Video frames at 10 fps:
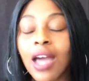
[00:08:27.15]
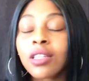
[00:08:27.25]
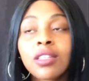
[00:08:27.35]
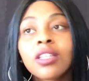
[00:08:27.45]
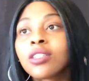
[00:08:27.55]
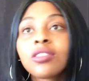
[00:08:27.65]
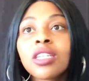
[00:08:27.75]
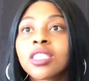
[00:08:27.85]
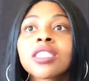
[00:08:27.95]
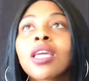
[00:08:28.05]
I literally
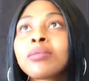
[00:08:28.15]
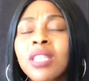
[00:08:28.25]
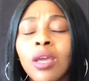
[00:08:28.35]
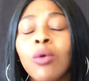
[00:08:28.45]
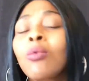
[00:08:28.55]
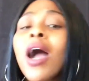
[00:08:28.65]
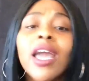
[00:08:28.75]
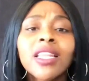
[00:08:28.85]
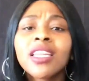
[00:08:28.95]
just kept saying, why